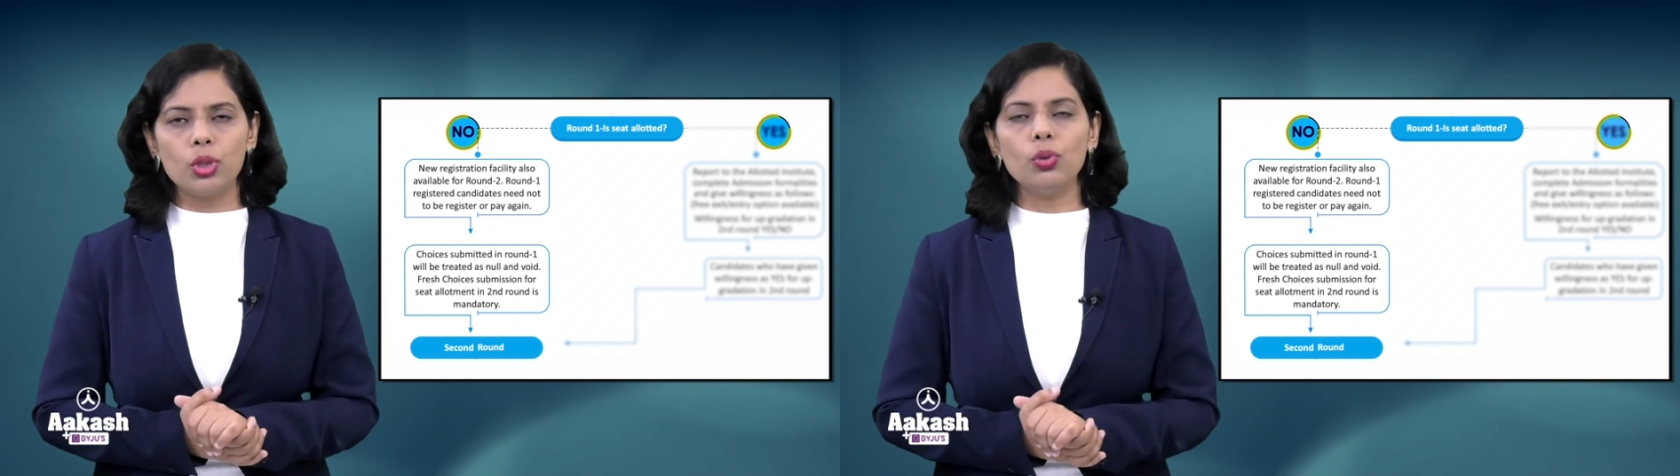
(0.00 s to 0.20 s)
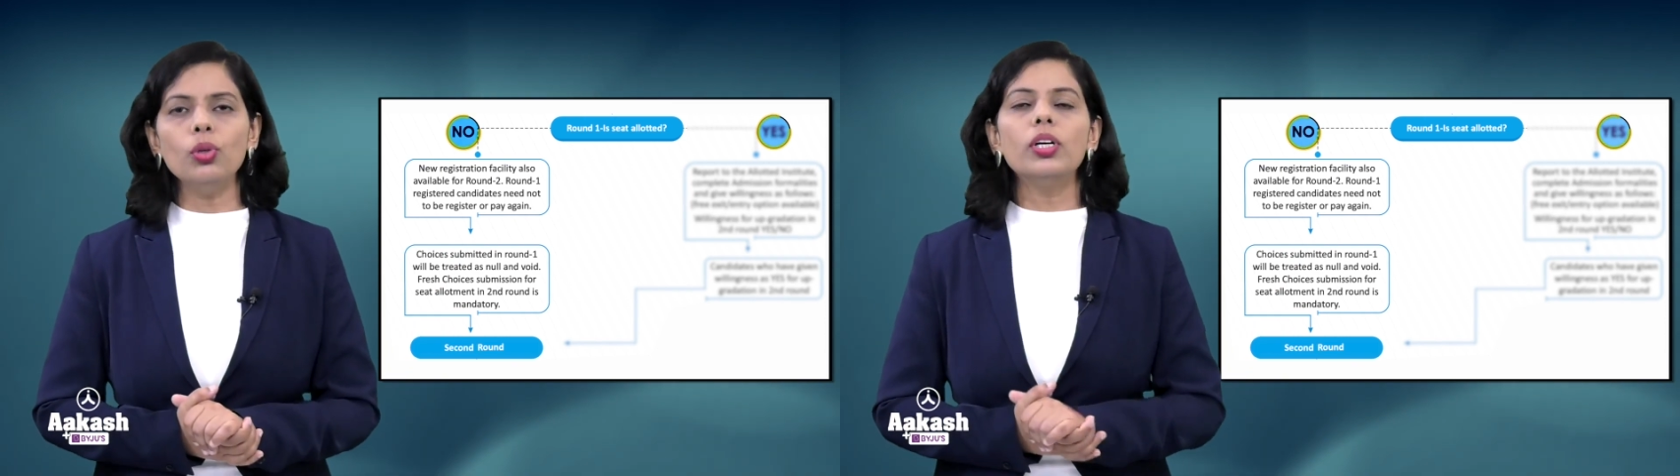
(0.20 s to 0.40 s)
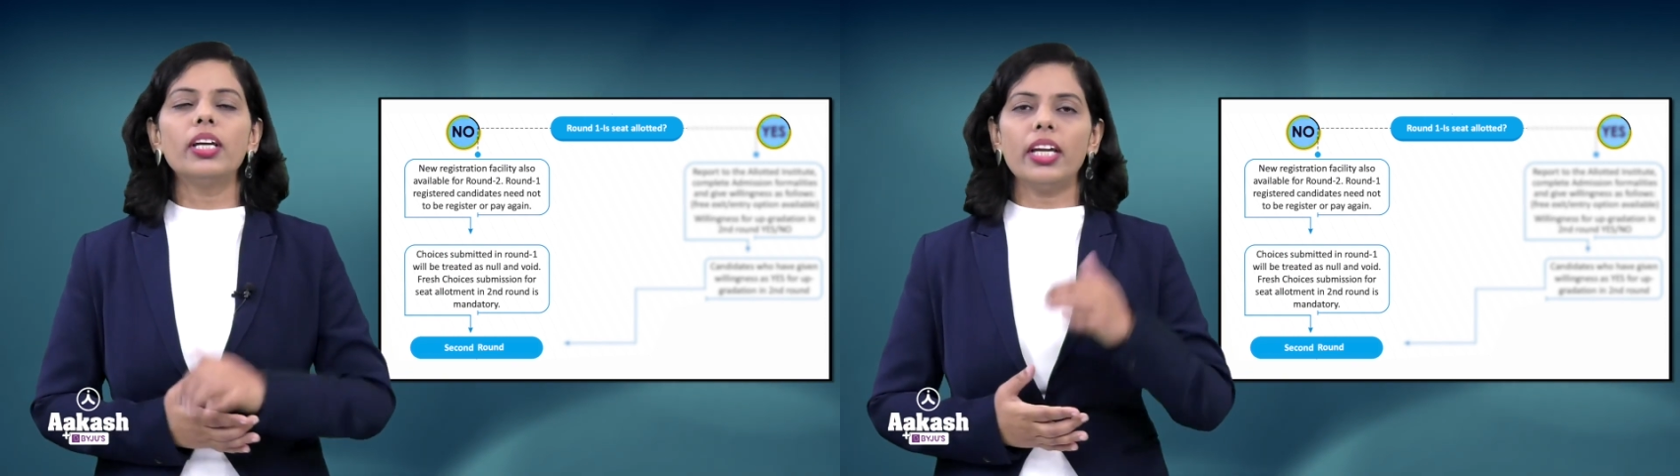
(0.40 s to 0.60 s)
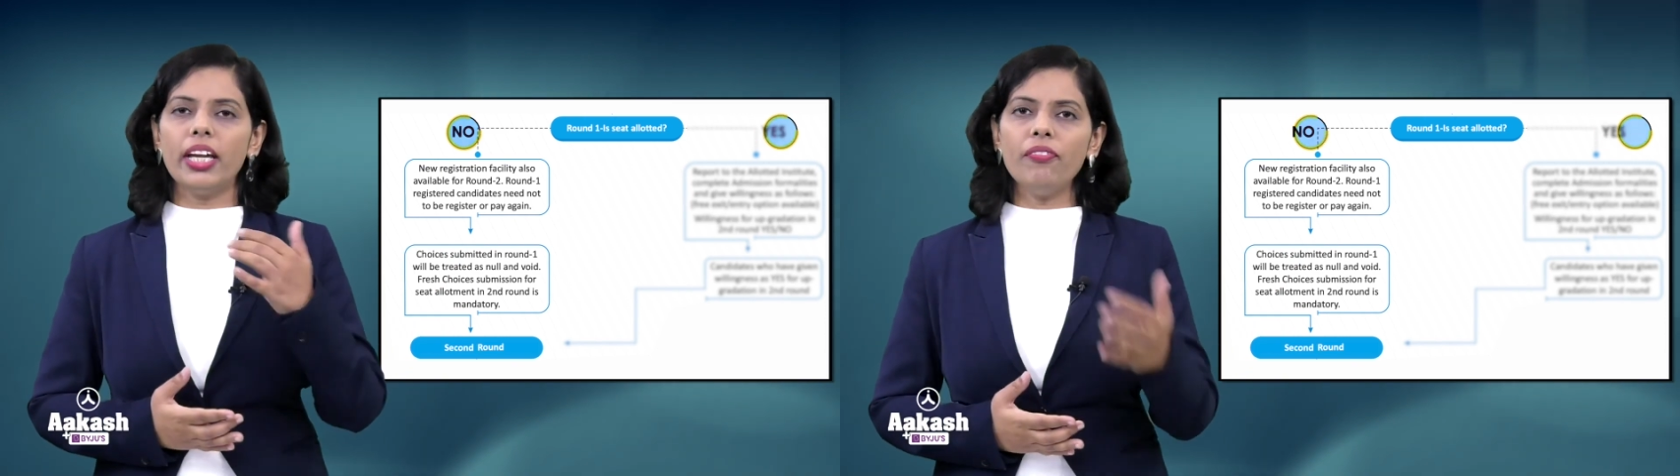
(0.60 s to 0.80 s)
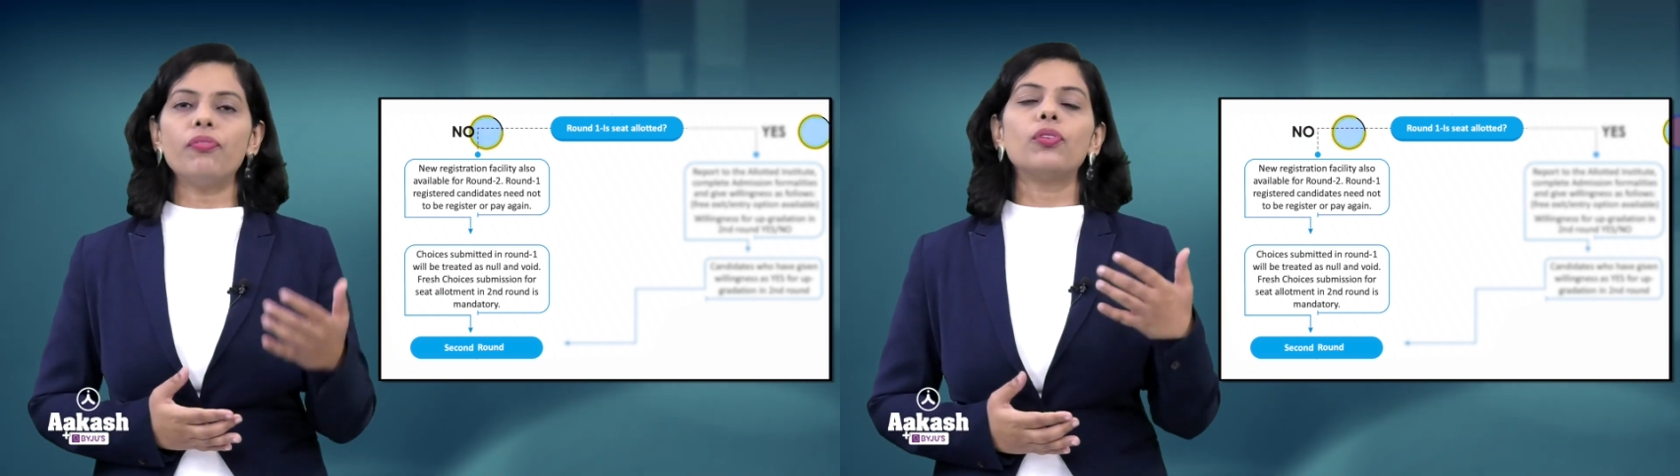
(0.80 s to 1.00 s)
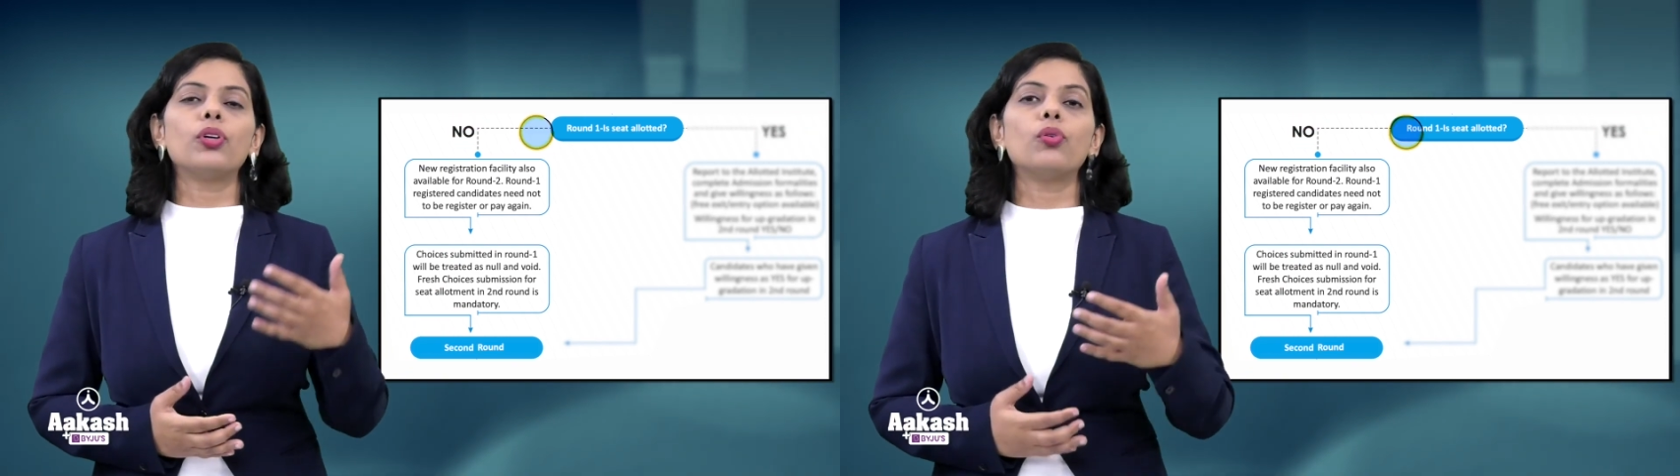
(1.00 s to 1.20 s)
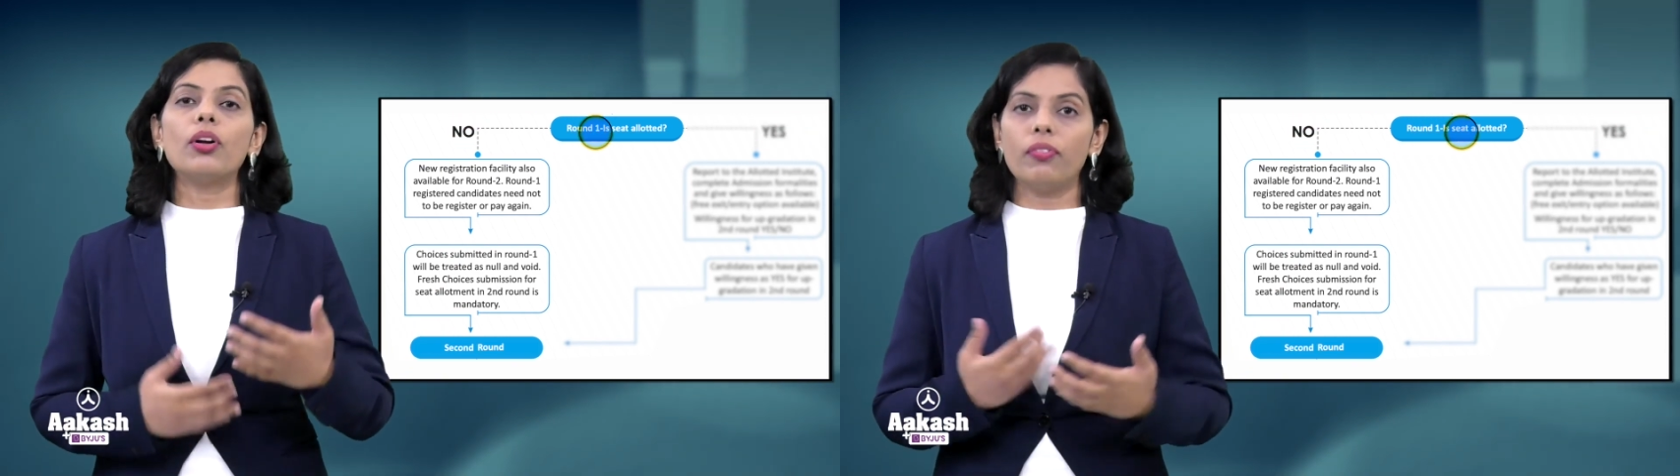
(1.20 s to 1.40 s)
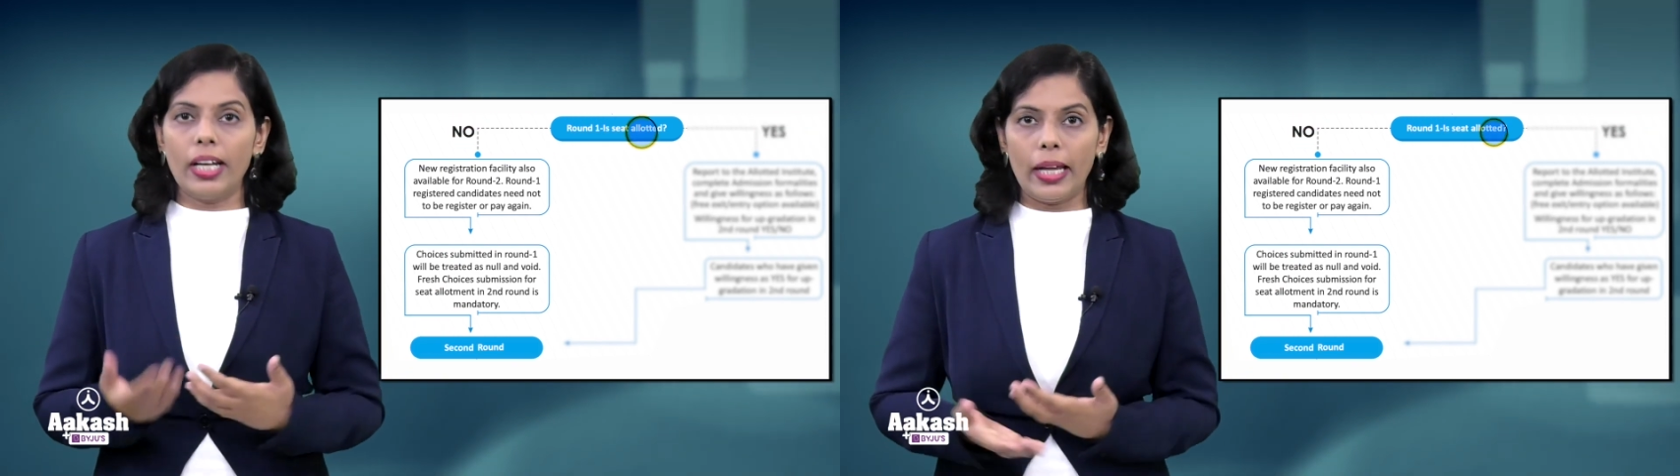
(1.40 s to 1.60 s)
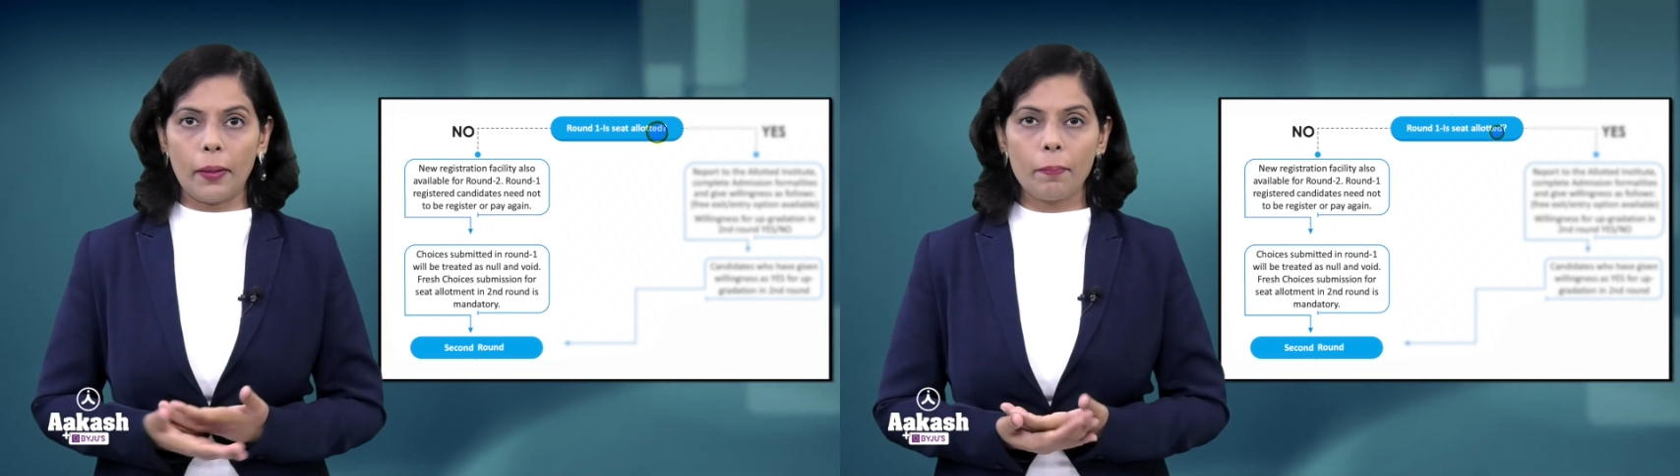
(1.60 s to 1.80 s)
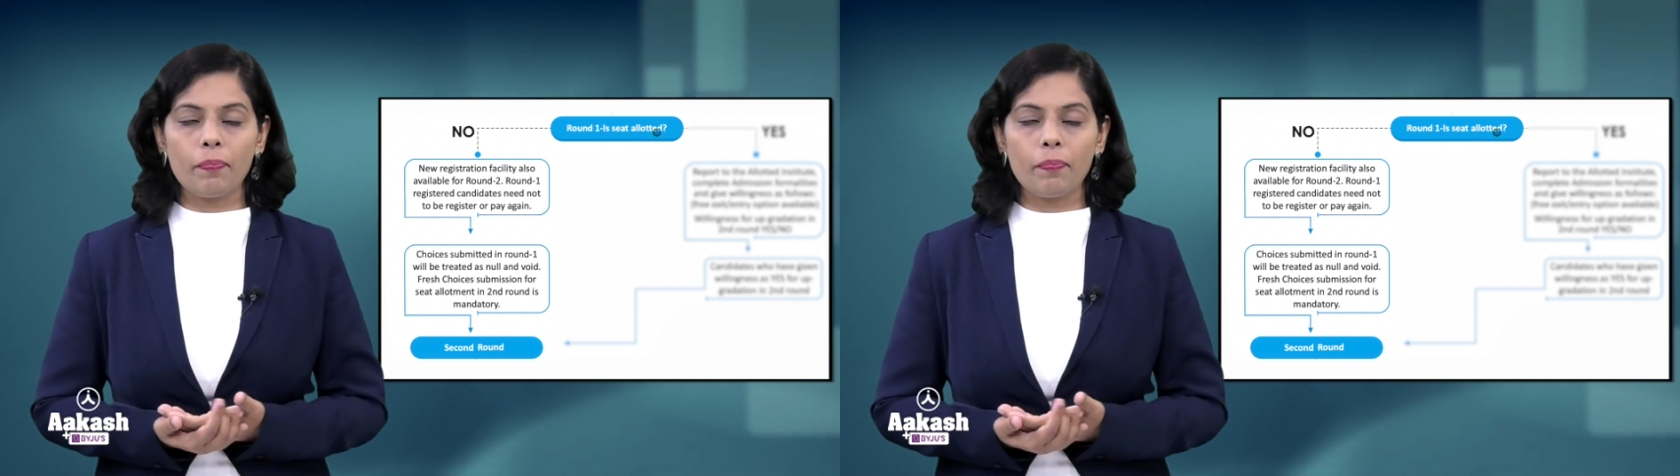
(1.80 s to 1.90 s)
2 if you are willing.